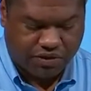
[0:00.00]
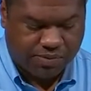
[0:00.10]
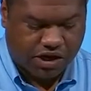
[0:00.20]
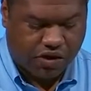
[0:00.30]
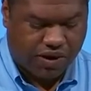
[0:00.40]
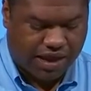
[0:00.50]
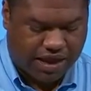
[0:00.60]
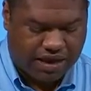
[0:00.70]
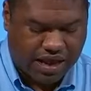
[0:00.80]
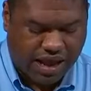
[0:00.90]
So I'm going to go
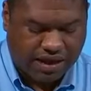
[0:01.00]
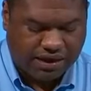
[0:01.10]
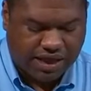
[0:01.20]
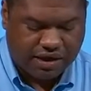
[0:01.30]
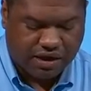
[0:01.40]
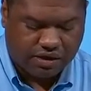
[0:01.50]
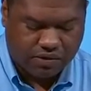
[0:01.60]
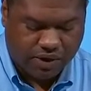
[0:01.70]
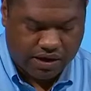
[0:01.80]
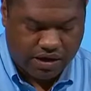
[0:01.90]
ahead and let
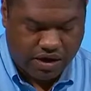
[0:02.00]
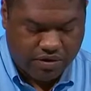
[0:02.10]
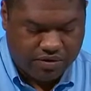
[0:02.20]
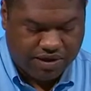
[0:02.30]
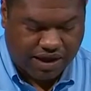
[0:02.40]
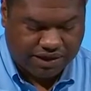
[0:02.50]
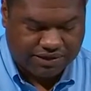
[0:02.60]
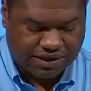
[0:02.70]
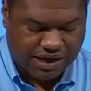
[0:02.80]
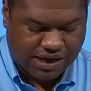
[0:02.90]
Luann know
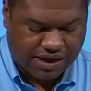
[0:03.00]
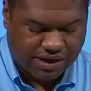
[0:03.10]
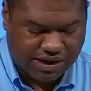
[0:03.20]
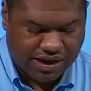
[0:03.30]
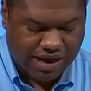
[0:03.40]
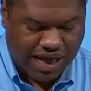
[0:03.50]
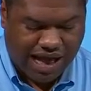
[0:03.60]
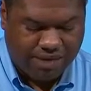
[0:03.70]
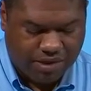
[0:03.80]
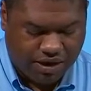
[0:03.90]
that
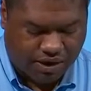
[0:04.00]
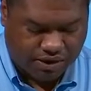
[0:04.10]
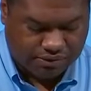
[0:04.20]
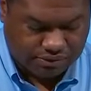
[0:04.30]
I'm here.